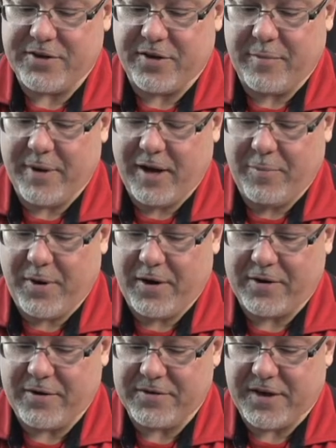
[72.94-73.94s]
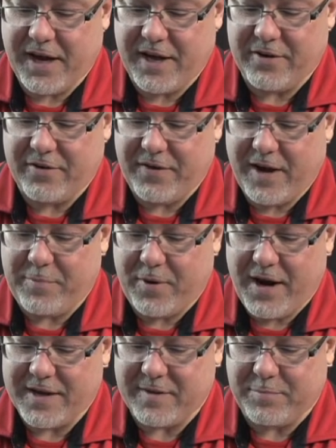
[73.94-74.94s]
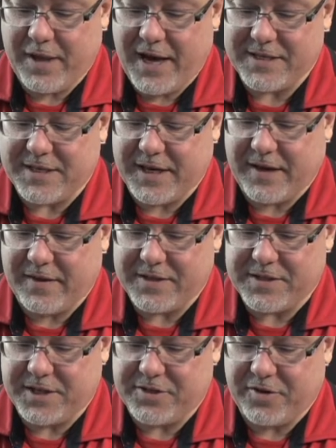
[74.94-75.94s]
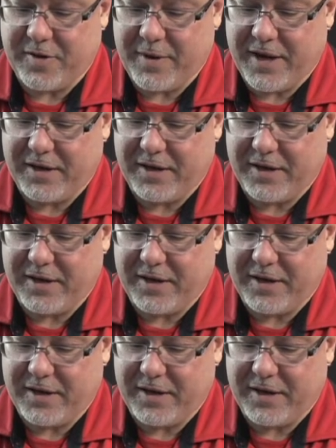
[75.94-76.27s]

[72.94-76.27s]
the metal particles together, vaporize the plastic, and then sinter the metal